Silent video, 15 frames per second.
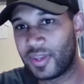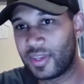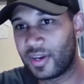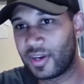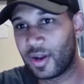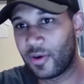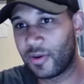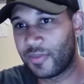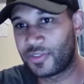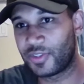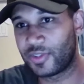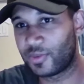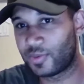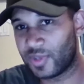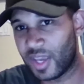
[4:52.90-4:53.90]
all of a sudden
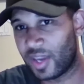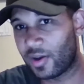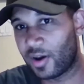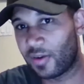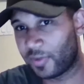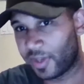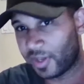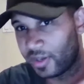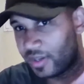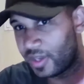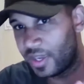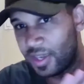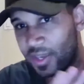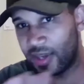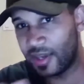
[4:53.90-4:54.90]
you take off a
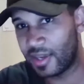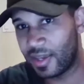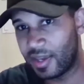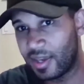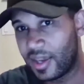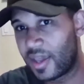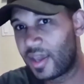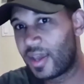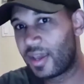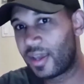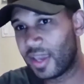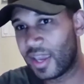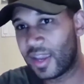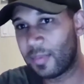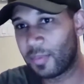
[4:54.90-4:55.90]
key
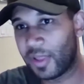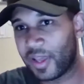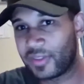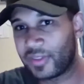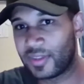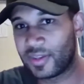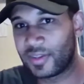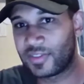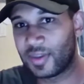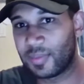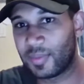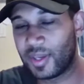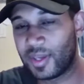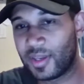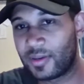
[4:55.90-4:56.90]
game like this. I mean,
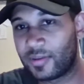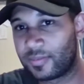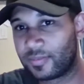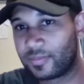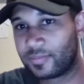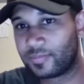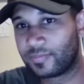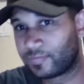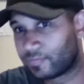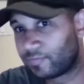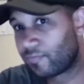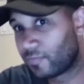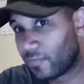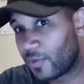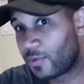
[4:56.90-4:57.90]

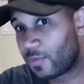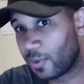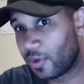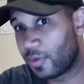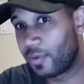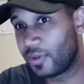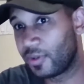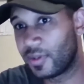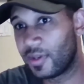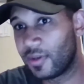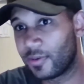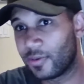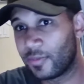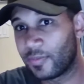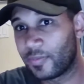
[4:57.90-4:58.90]
it's a pretty big deal.
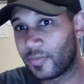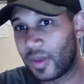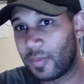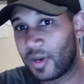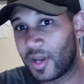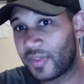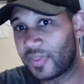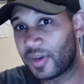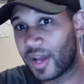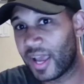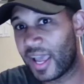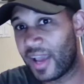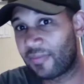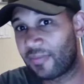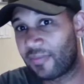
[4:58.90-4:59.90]
I mean, not that I
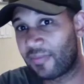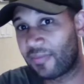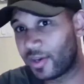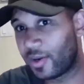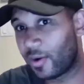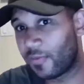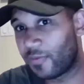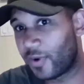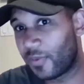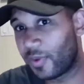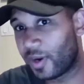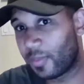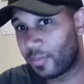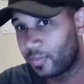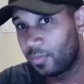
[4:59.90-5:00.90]
have a phone that
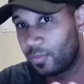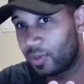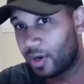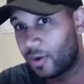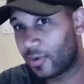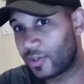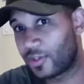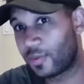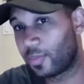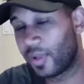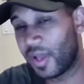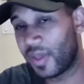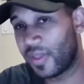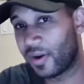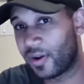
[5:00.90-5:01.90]
I'm, itching to play
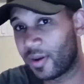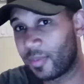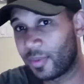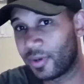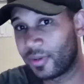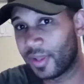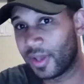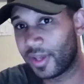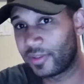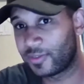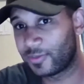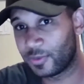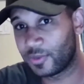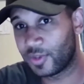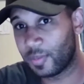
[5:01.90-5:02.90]
that on, but
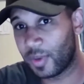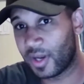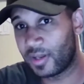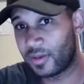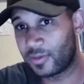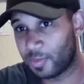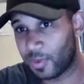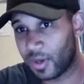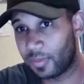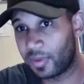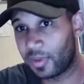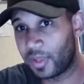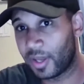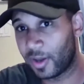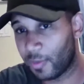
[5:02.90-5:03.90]
for somebody, it's probably oh my